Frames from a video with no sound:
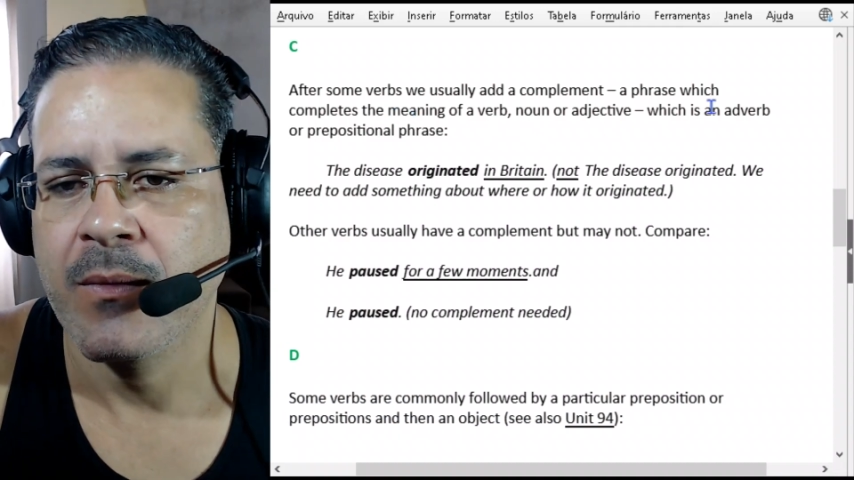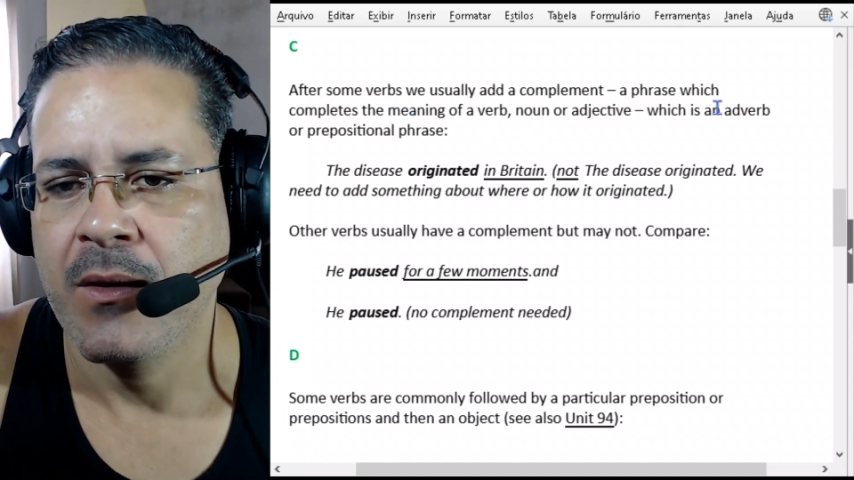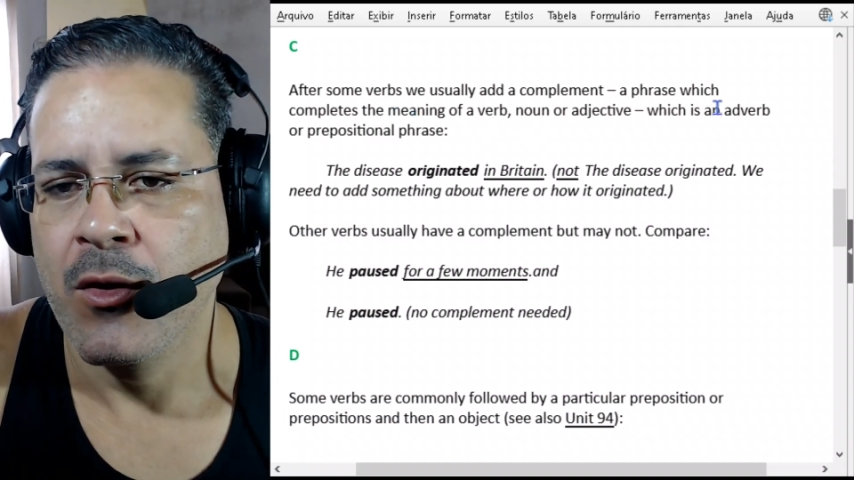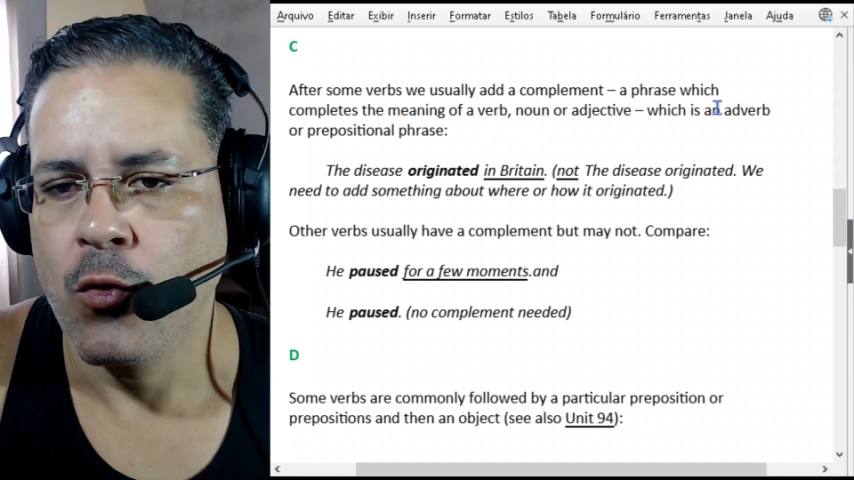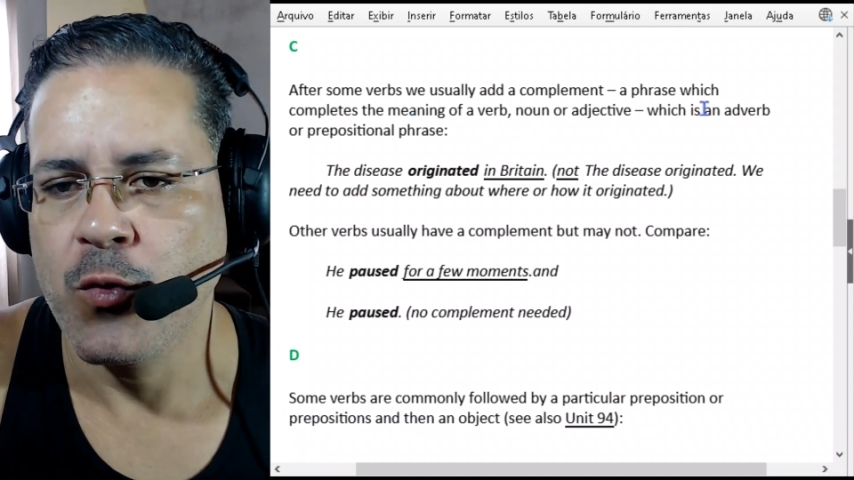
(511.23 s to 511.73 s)

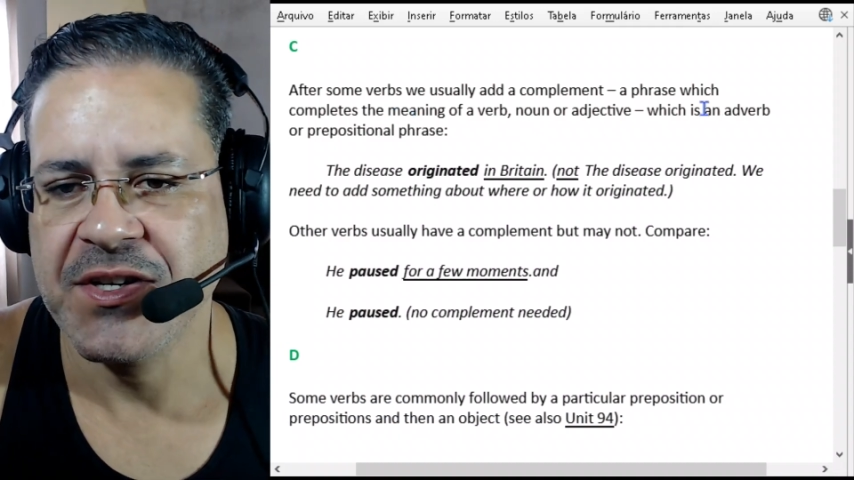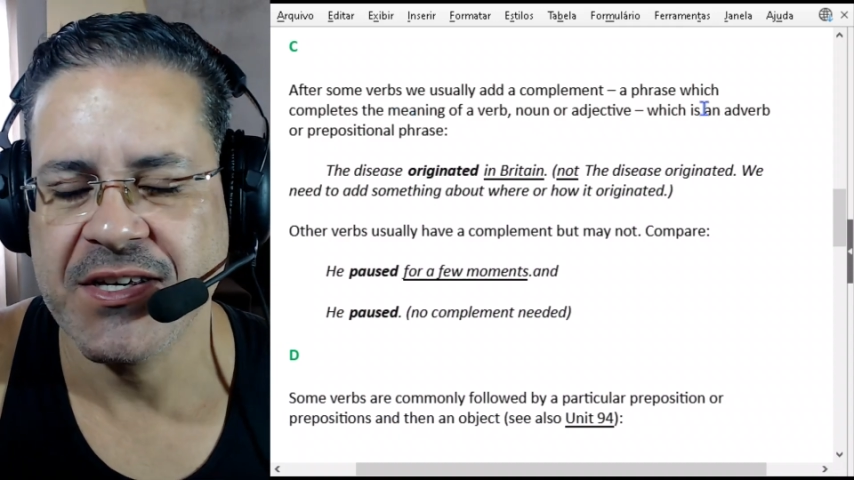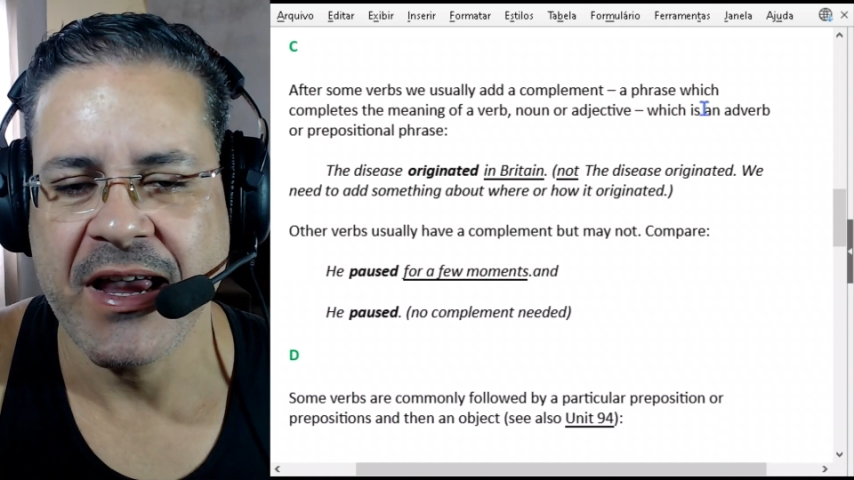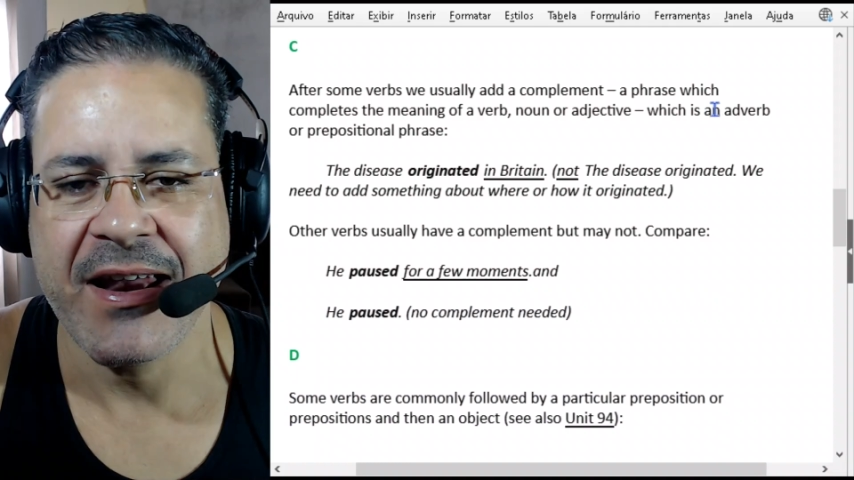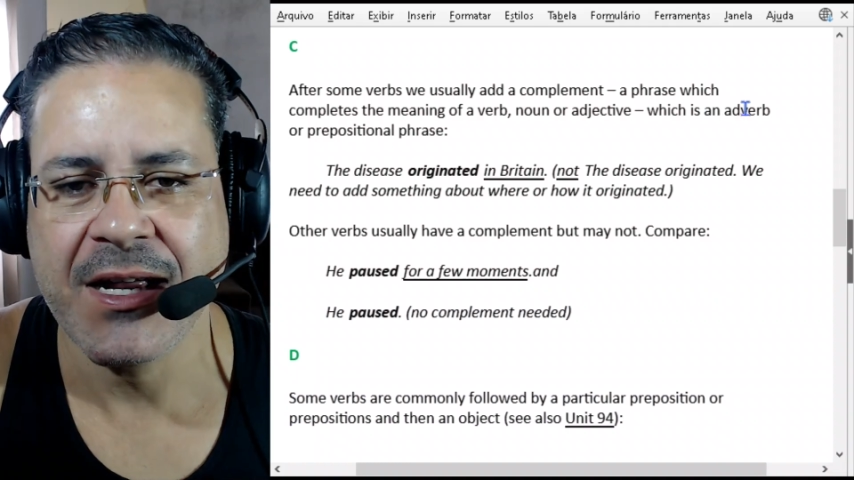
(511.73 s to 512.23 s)
with an
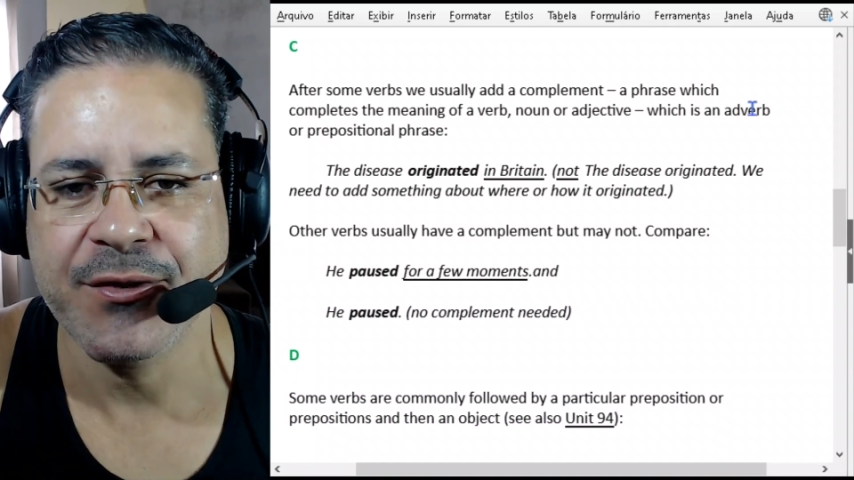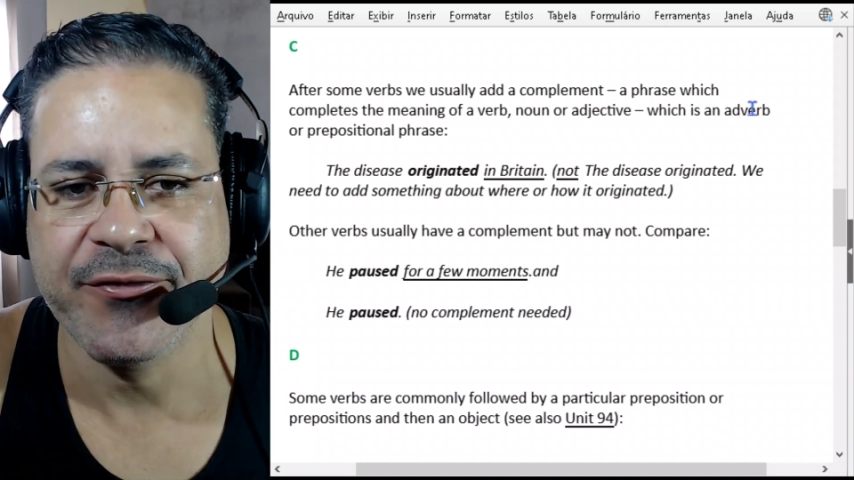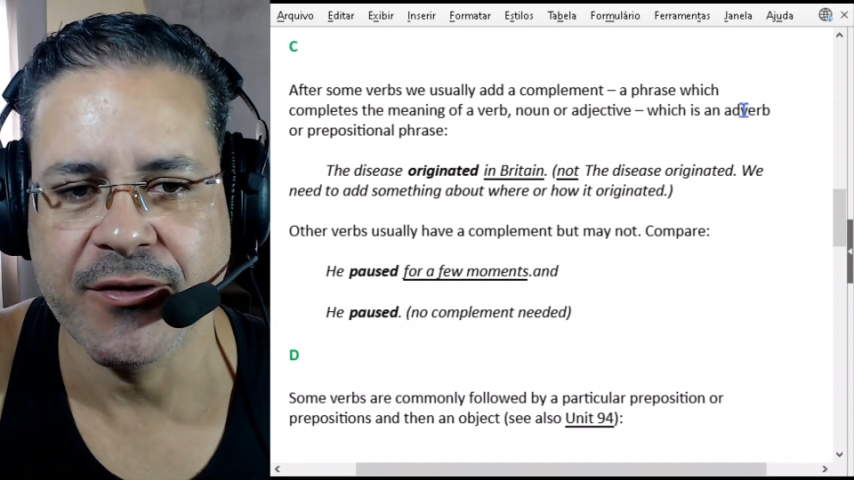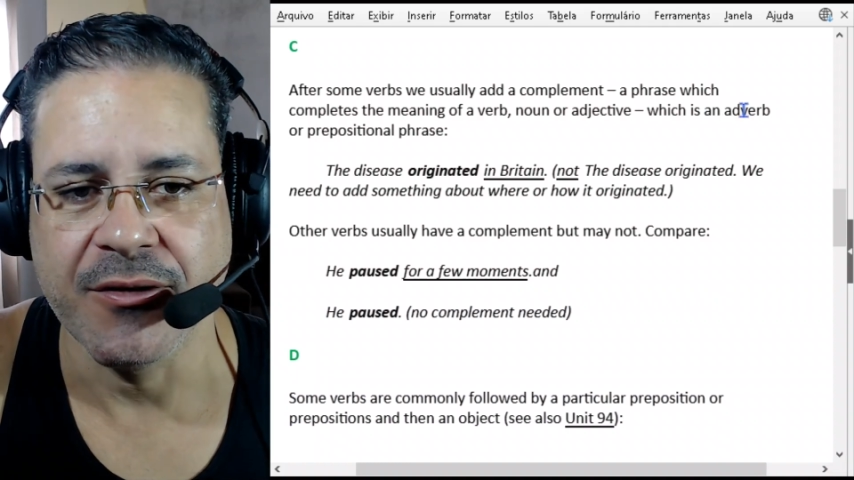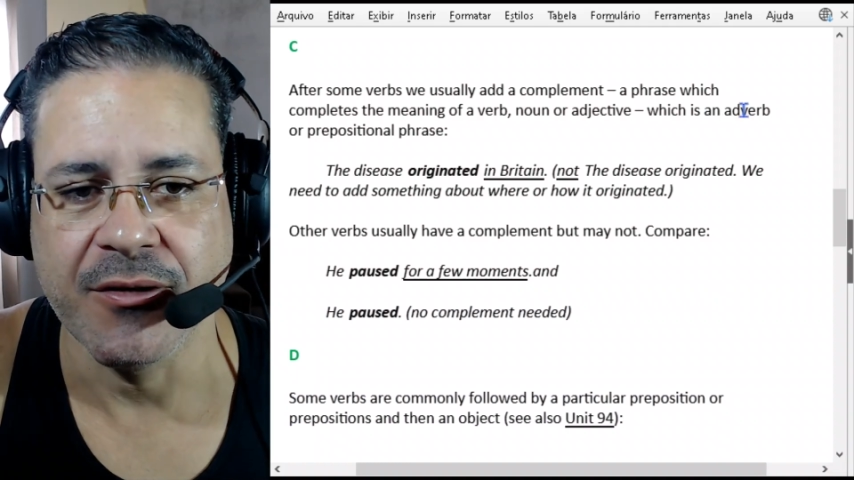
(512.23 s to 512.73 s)

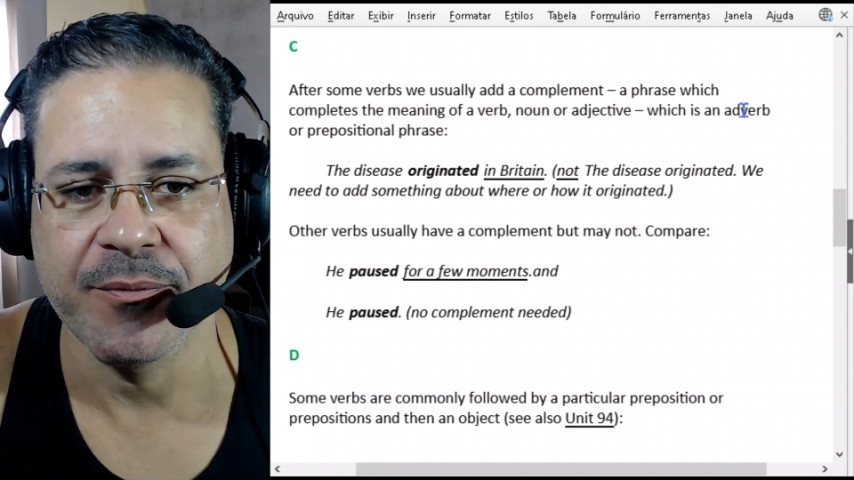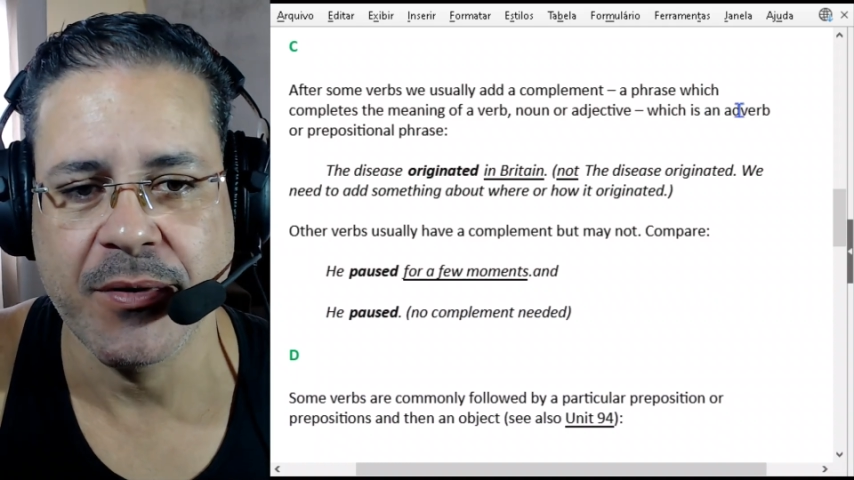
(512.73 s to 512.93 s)
adverb